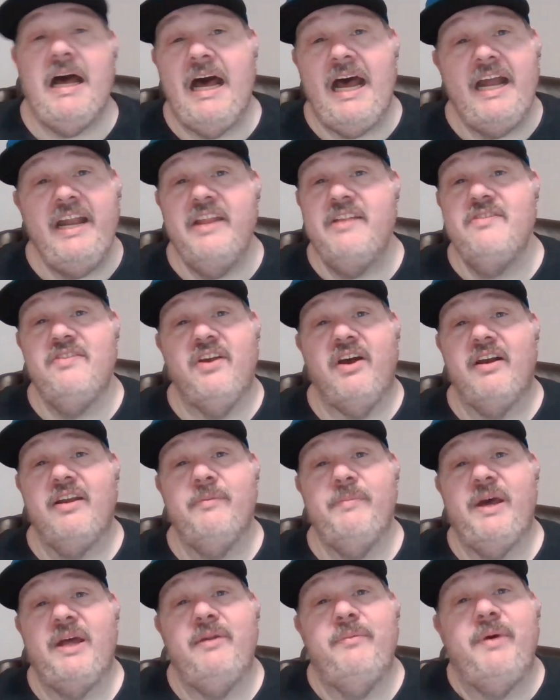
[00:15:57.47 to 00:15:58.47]
I didn't talk
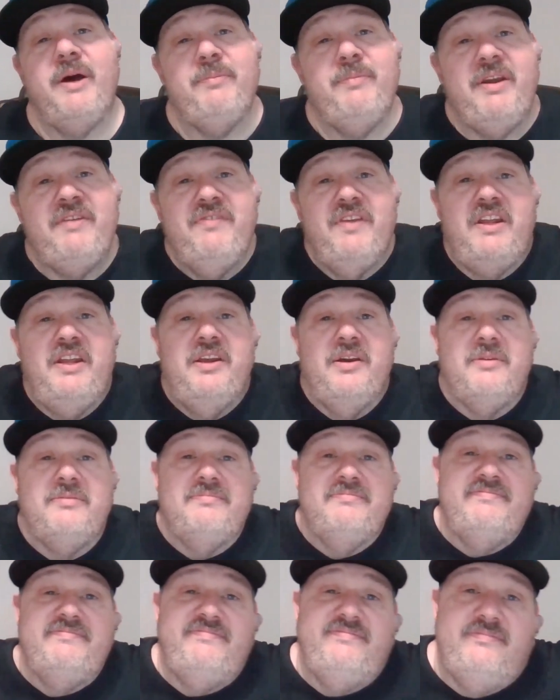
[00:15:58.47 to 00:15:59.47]
about him on my video